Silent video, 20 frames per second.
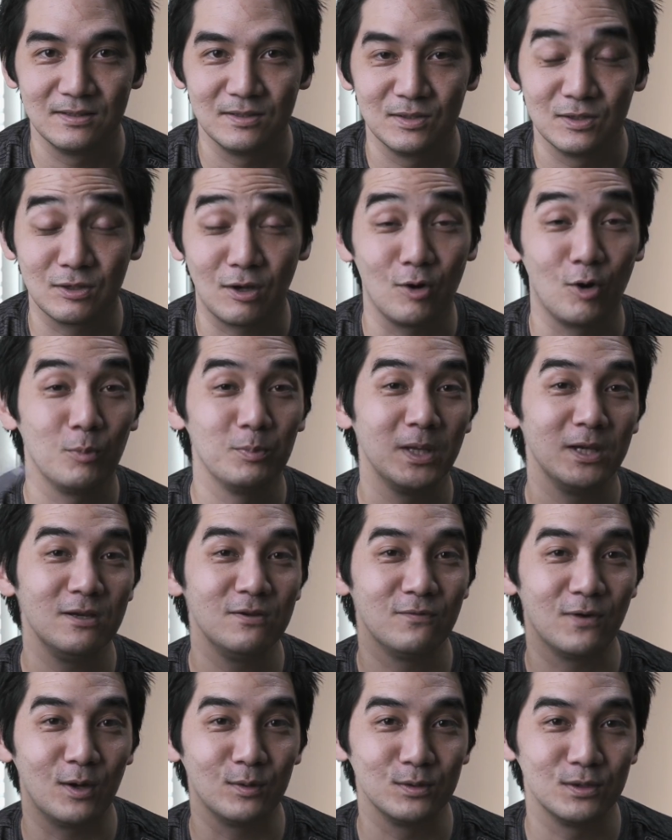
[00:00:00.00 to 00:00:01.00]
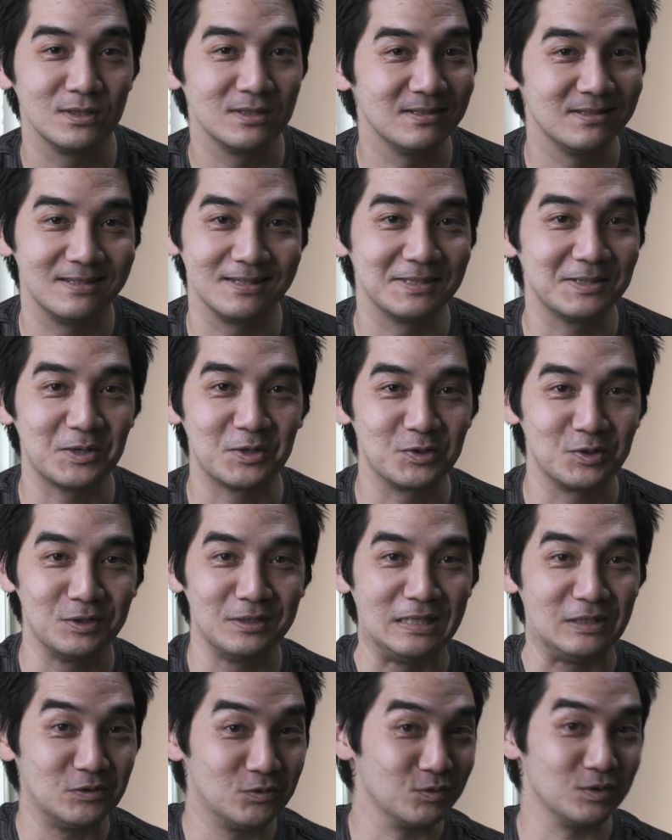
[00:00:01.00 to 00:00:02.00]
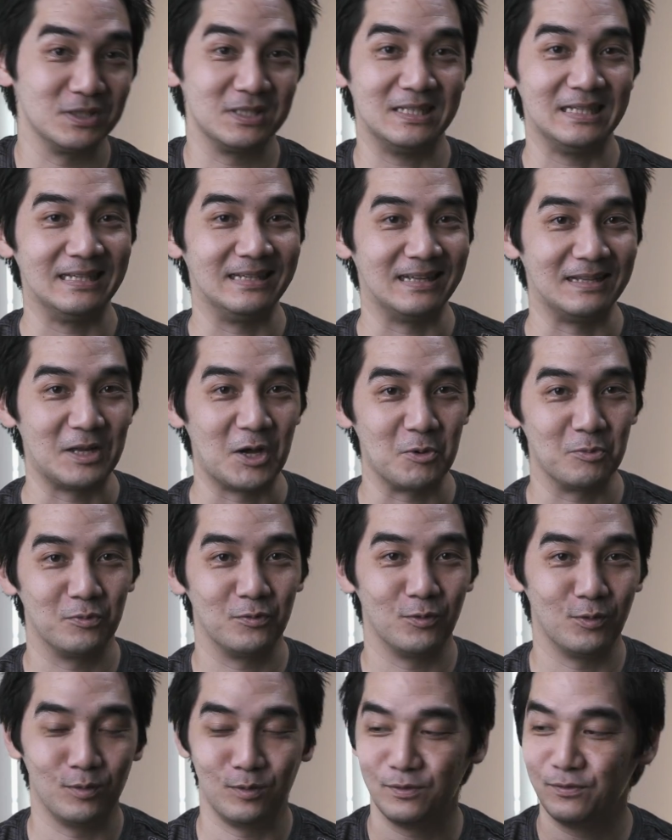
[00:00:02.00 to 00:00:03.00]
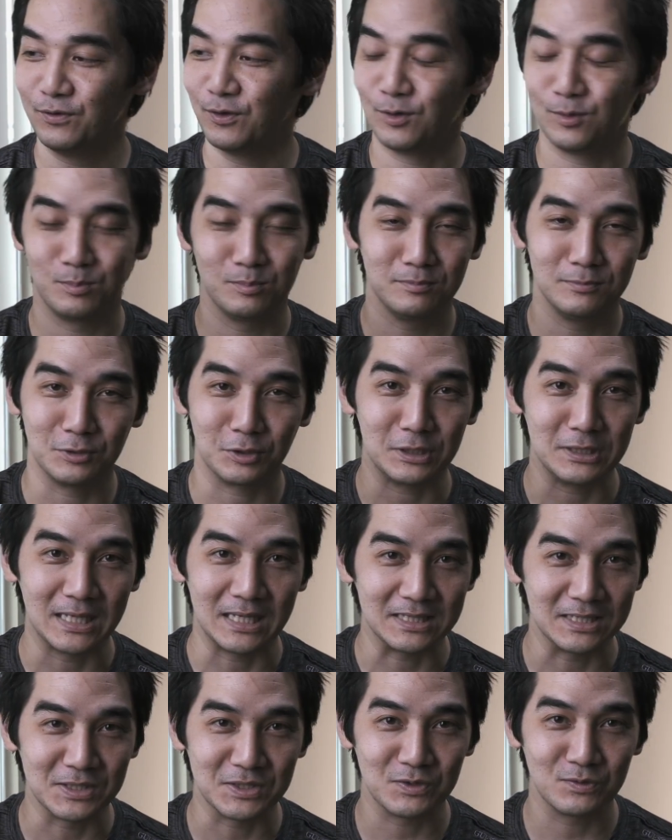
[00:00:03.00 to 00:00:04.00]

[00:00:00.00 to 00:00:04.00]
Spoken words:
So I hope that you found this discussion interesting and helpful. If you're looking at this